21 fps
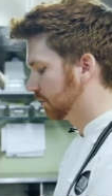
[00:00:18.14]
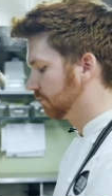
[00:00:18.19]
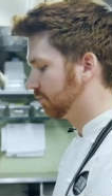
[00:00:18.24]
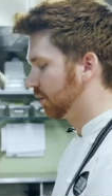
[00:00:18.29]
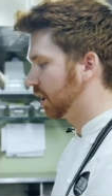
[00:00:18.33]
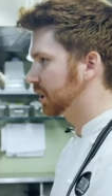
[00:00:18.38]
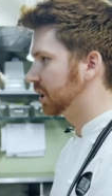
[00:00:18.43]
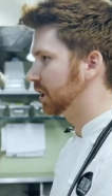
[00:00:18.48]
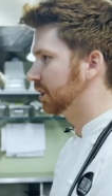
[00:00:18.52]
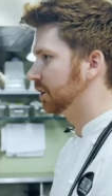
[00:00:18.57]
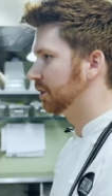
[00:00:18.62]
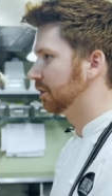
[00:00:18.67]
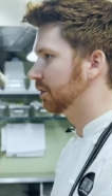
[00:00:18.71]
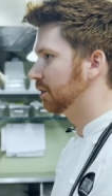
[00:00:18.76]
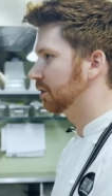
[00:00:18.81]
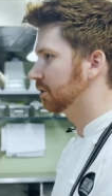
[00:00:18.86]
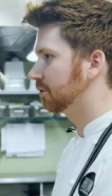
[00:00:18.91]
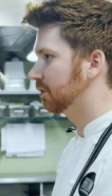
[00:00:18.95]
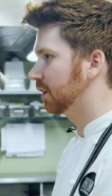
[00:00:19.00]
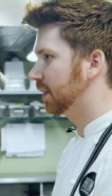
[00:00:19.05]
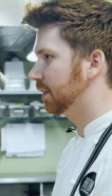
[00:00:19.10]
Russian Earl
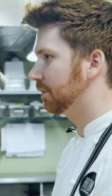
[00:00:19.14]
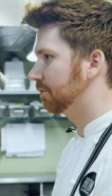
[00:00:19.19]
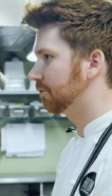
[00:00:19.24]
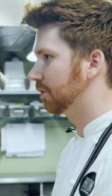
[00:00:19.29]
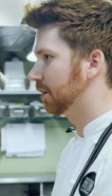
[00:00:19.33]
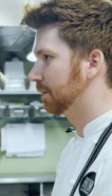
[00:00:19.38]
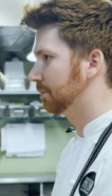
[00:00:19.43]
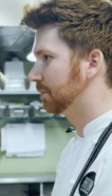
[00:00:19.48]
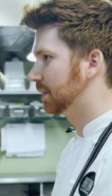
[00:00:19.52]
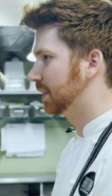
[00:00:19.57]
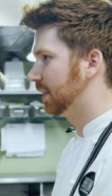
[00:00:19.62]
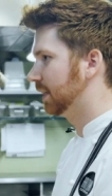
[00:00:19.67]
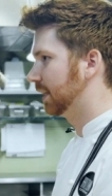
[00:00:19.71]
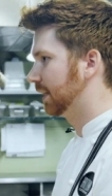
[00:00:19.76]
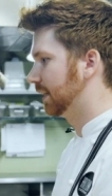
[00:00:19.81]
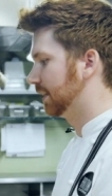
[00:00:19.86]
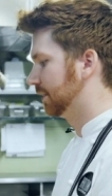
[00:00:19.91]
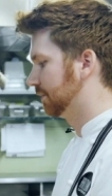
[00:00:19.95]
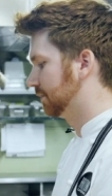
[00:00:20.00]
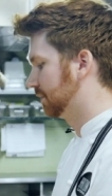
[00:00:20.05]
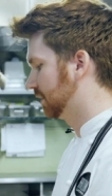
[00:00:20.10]
Grey from
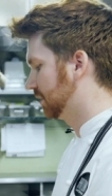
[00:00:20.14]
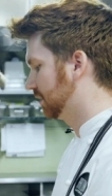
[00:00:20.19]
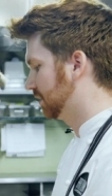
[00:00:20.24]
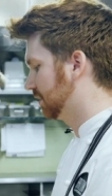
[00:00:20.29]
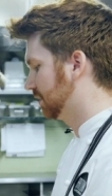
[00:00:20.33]
TEALEAVES.